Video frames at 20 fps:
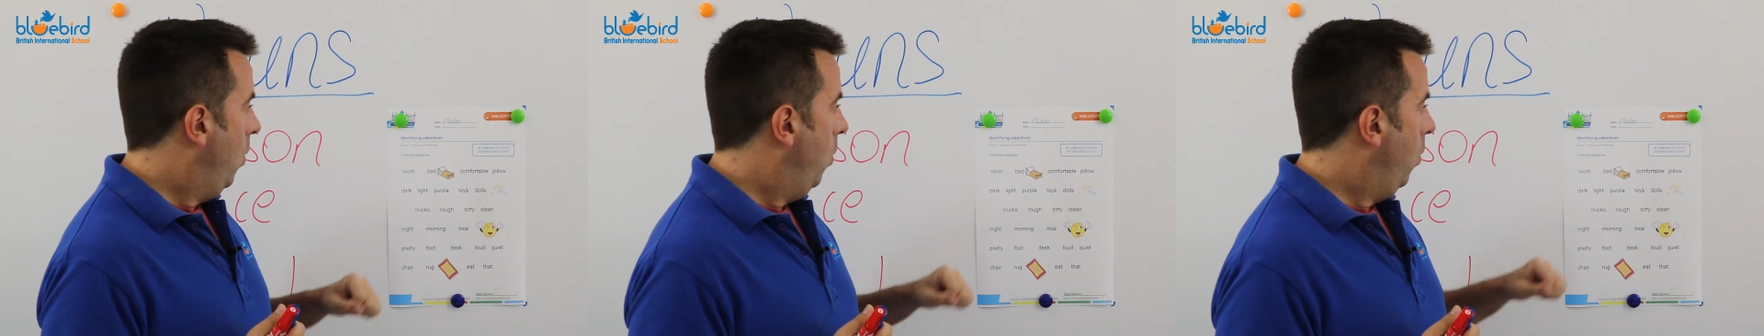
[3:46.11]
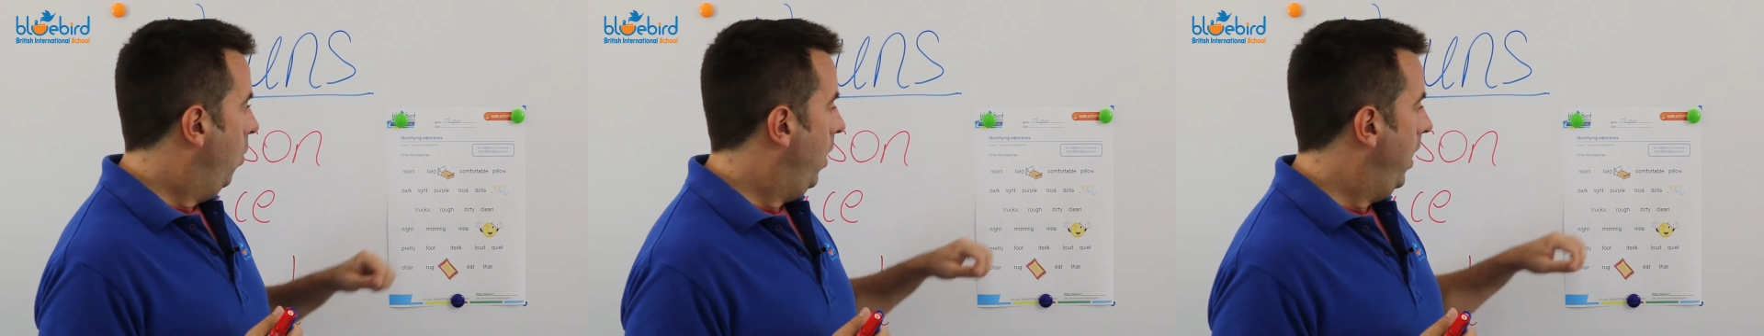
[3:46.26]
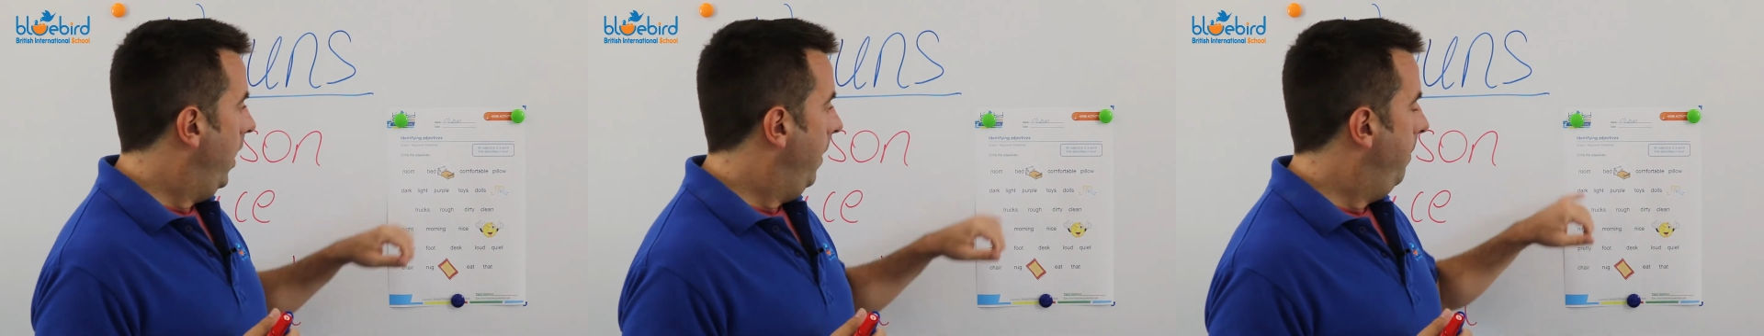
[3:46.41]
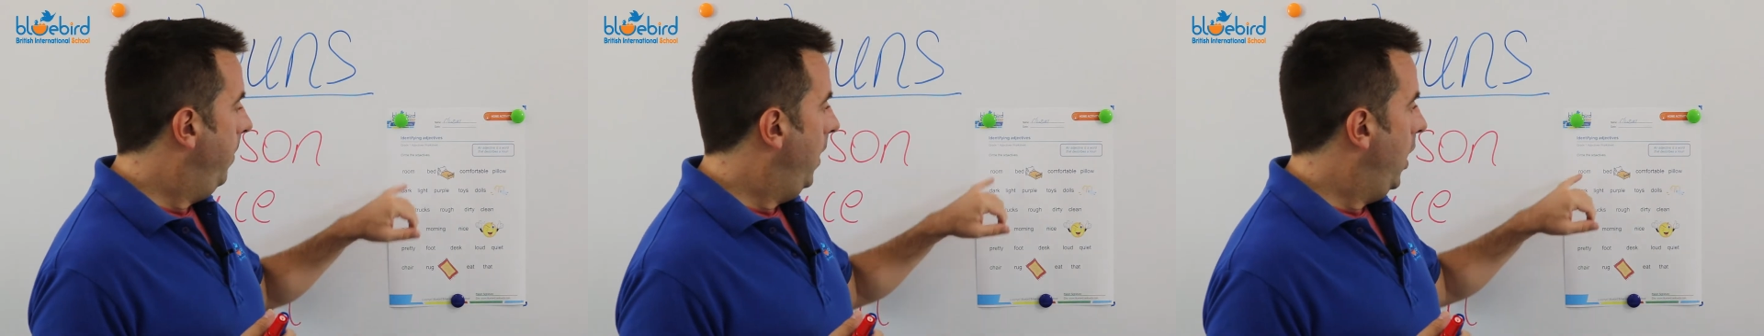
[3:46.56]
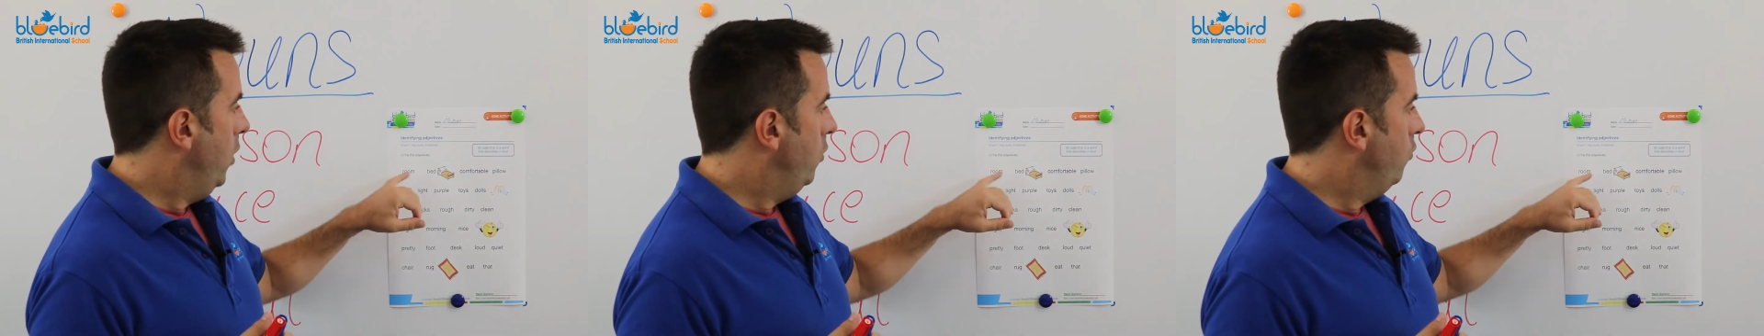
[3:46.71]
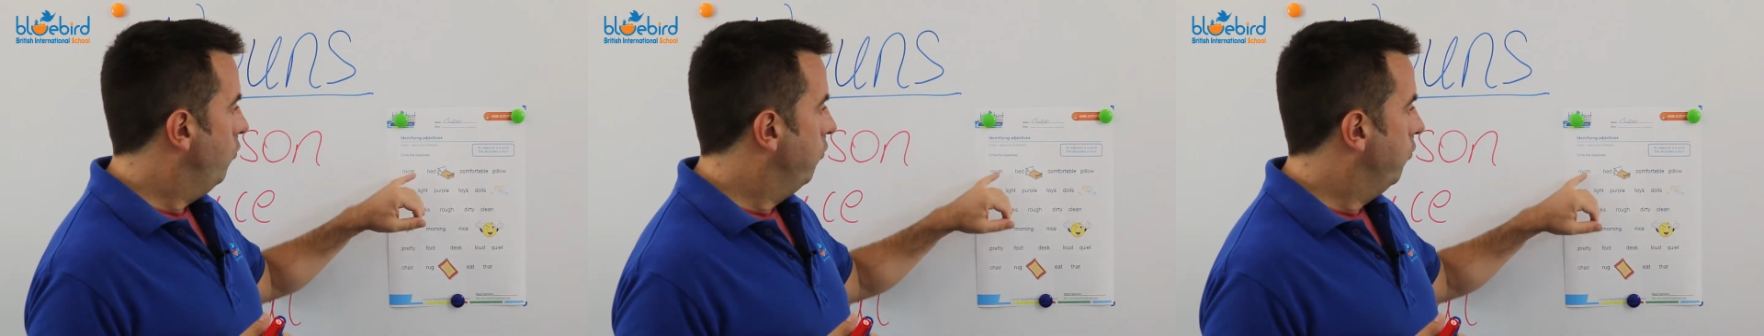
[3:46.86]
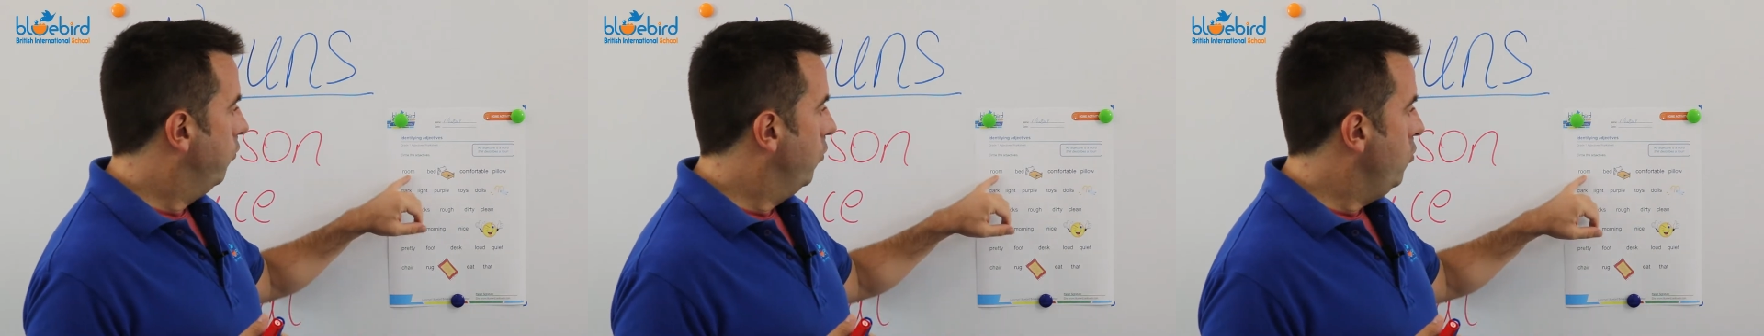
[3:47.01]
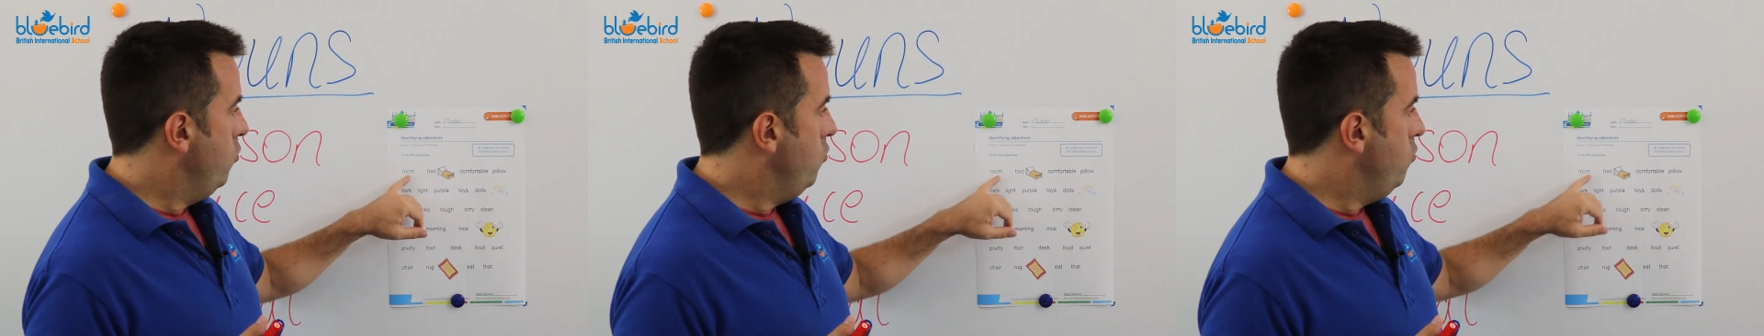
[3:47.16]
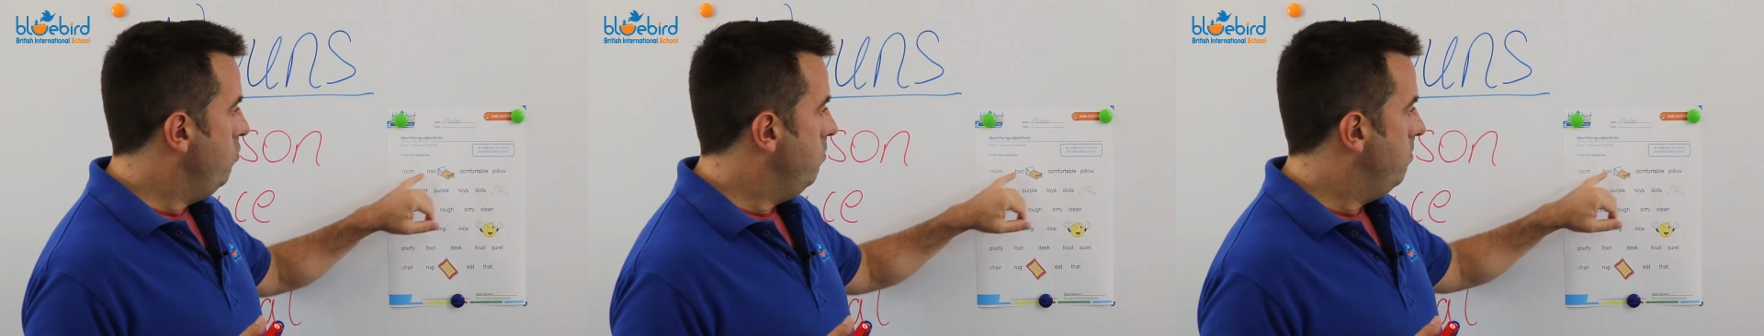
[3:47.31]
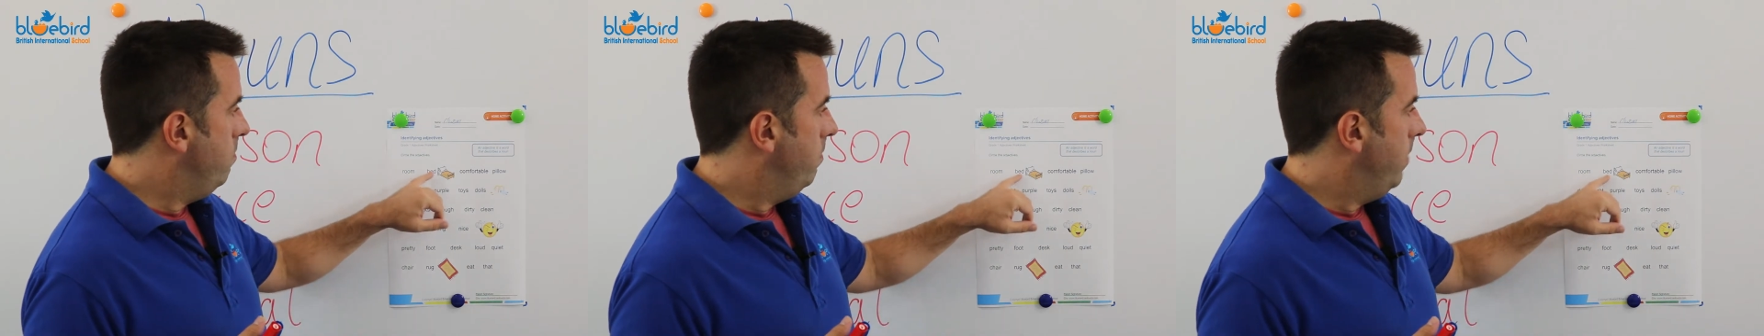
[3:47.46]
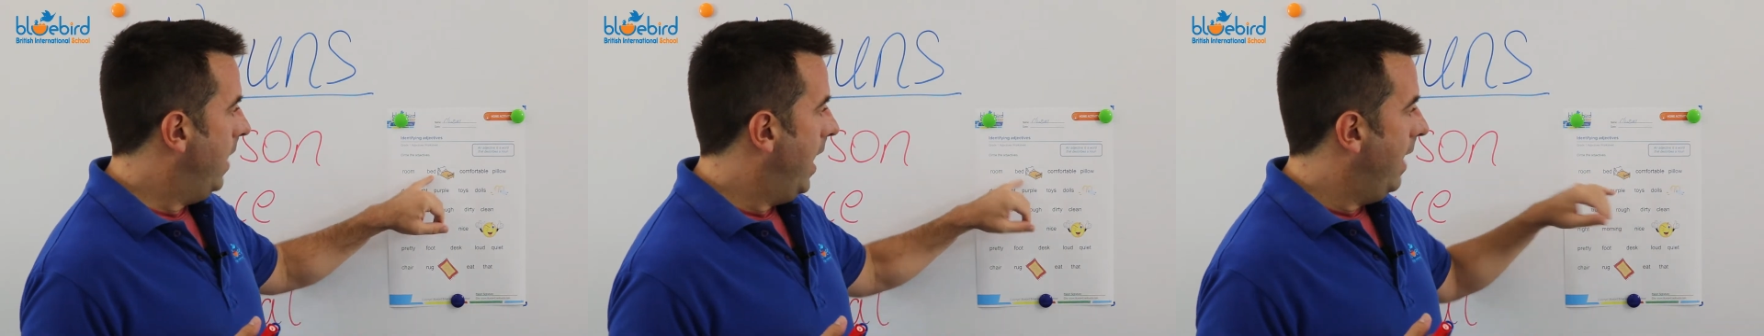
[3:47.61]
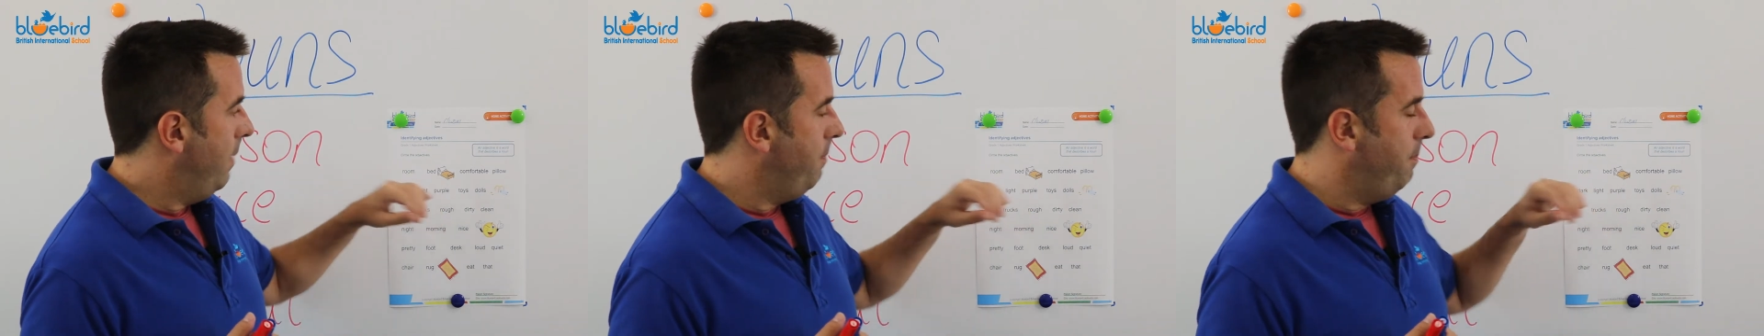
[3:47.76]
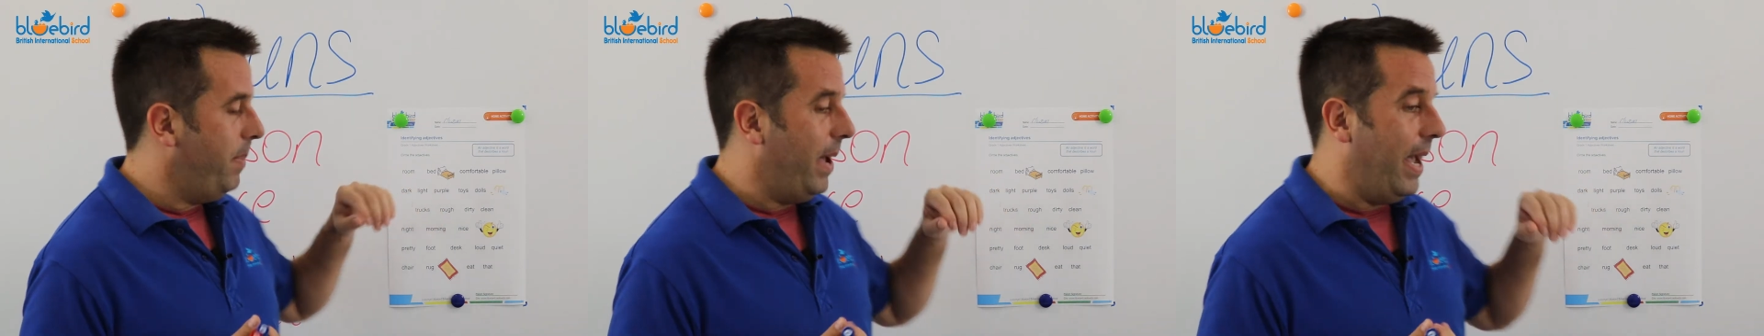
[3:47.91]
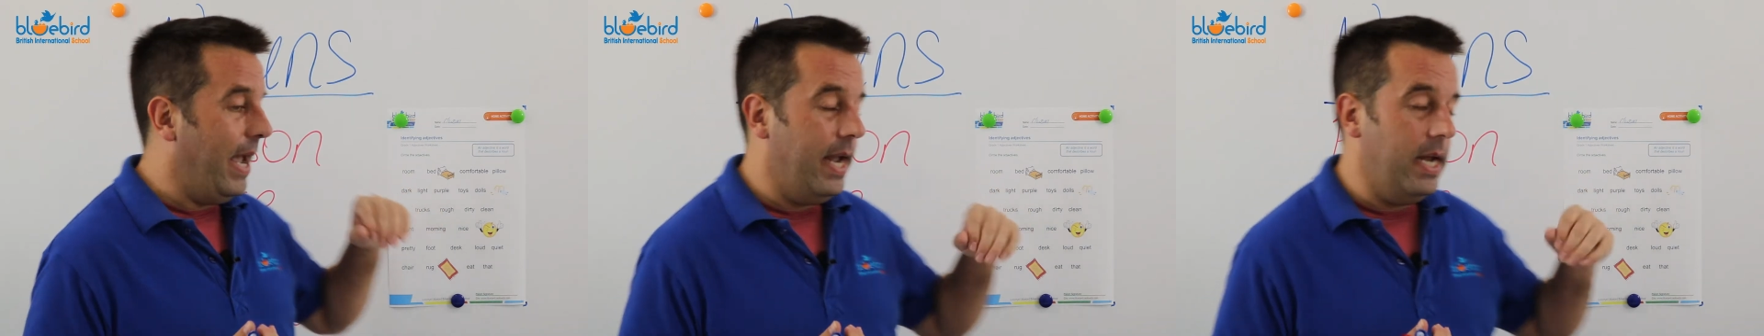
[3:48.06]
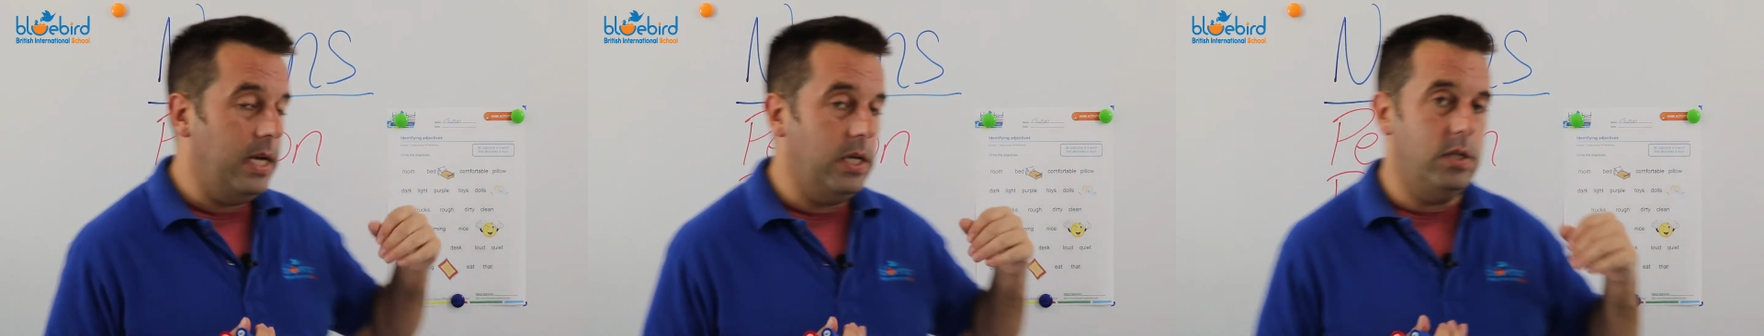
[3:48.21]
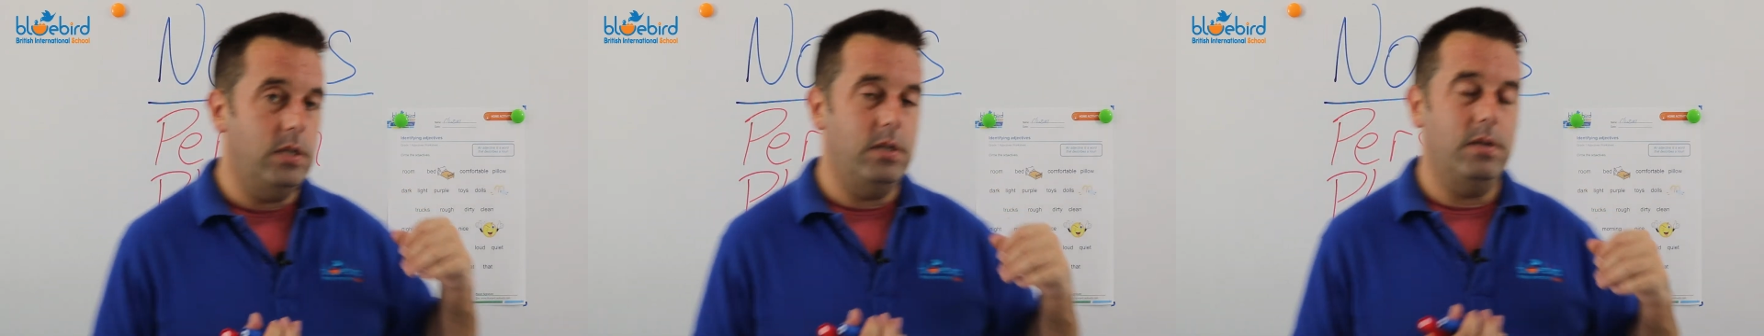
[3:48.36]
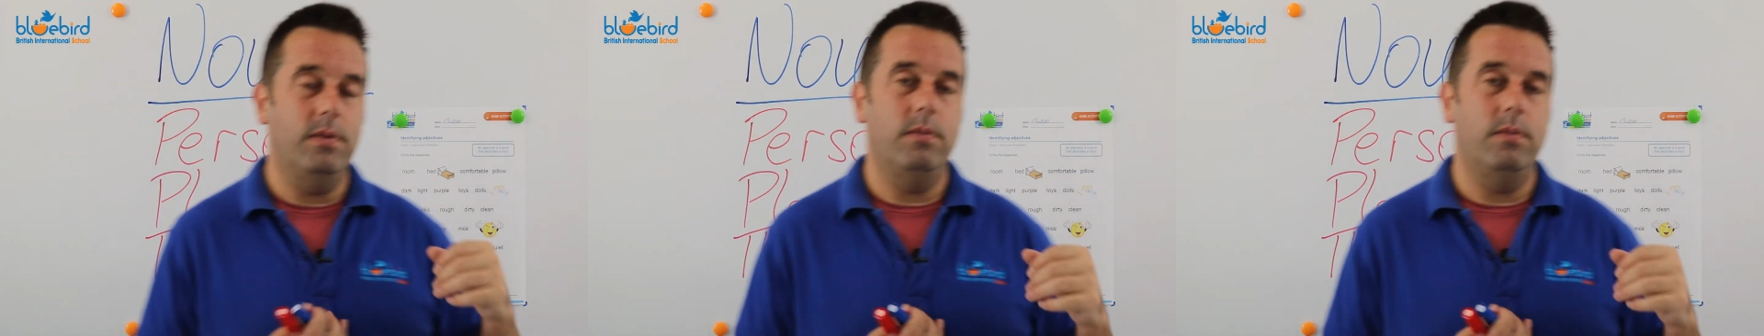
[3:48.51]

What about room and bed?